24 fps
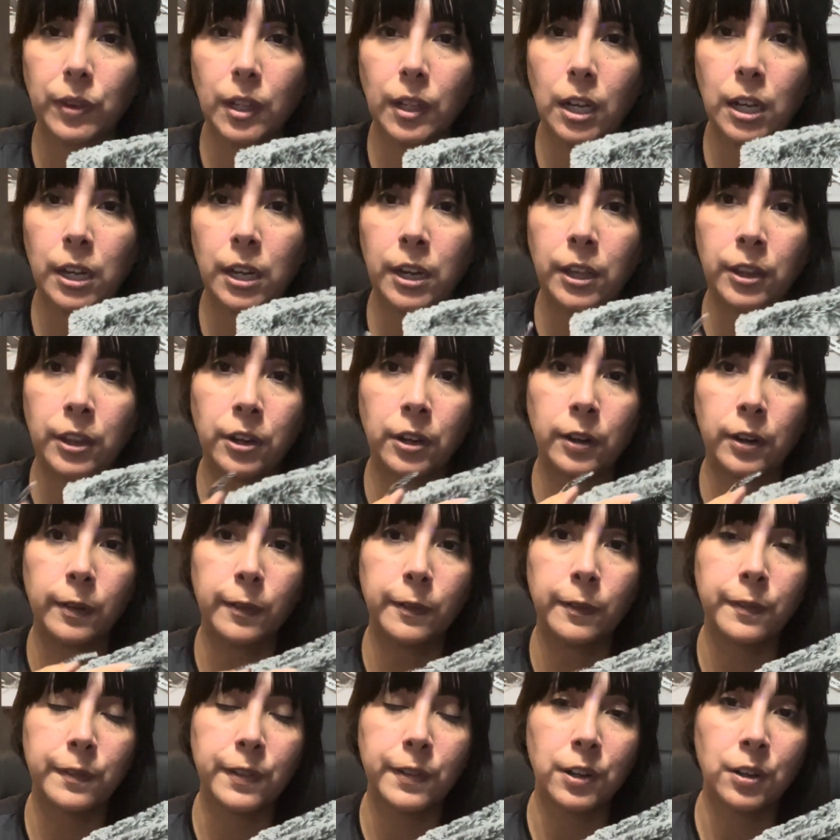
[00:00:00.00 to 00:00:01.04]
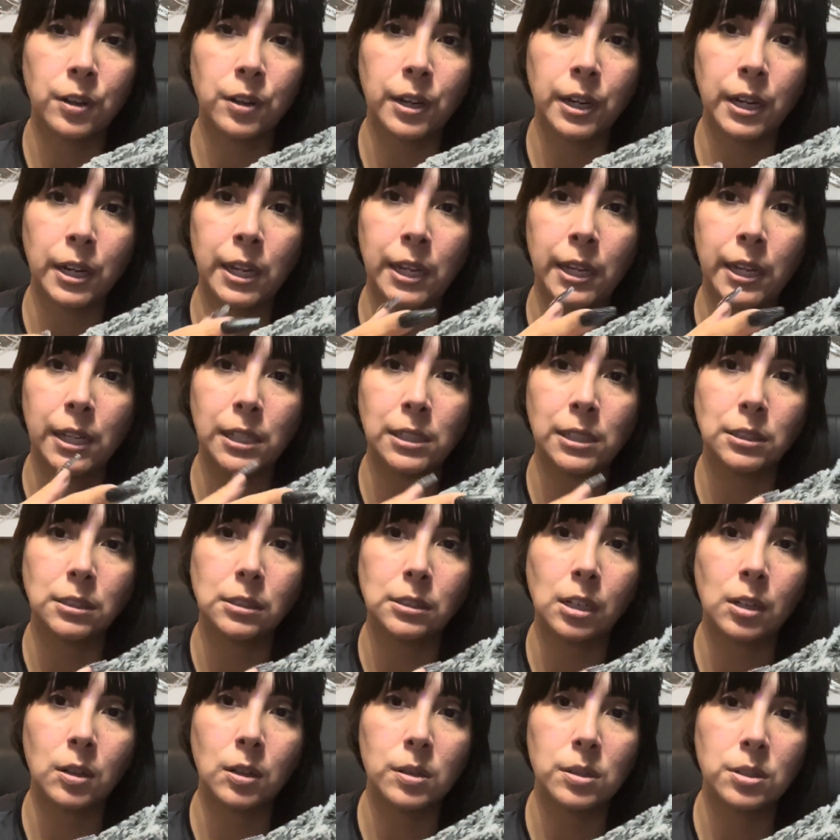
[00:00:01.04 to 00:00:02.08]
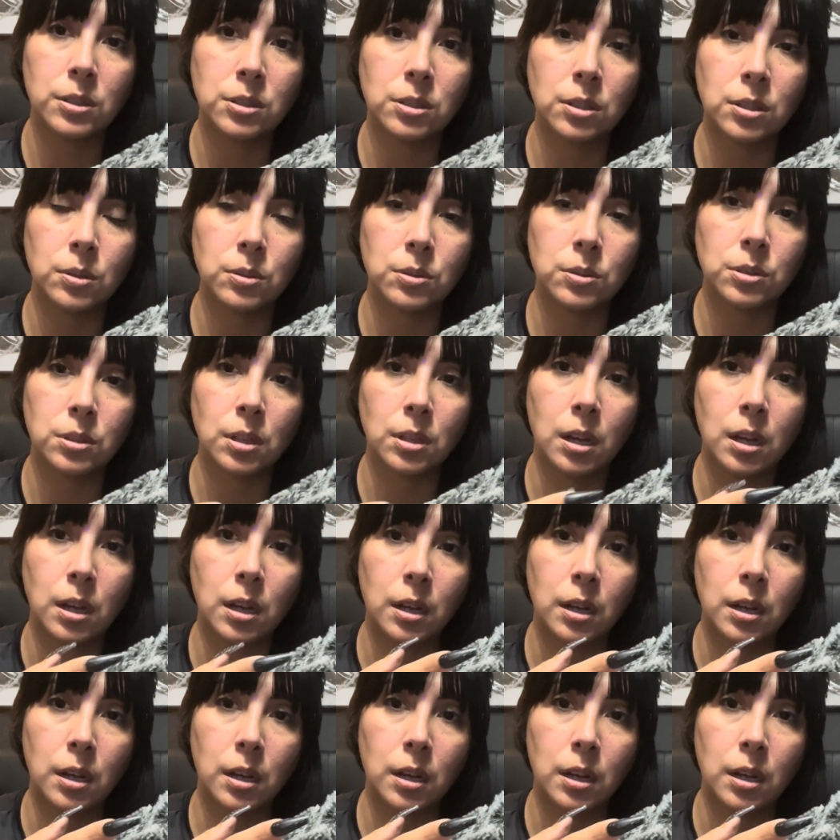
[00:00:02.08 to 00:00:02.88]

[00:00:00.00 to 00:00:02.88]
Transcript: another furry. Oh, it's so soft.